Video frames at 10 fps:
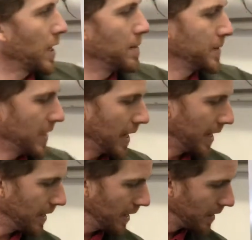comes
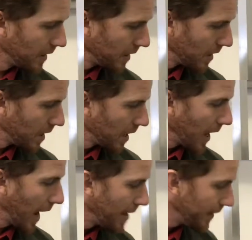in,
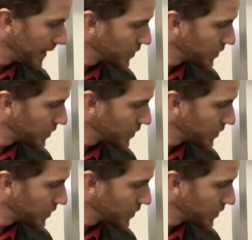and then